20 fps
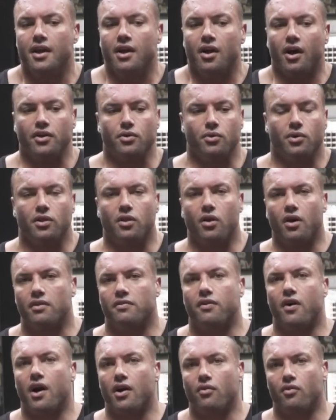I do a lot of
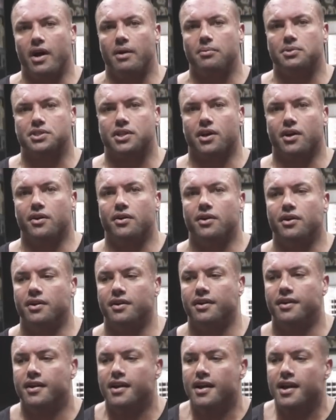high reps, so
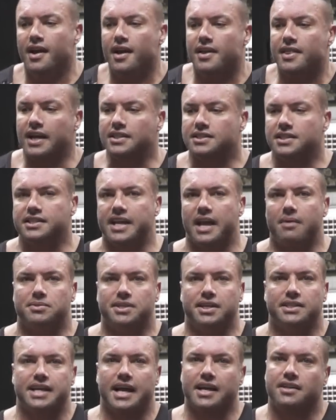that just keeps
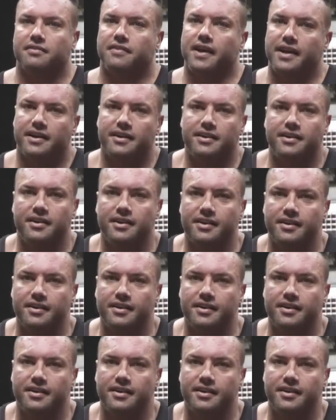things activated.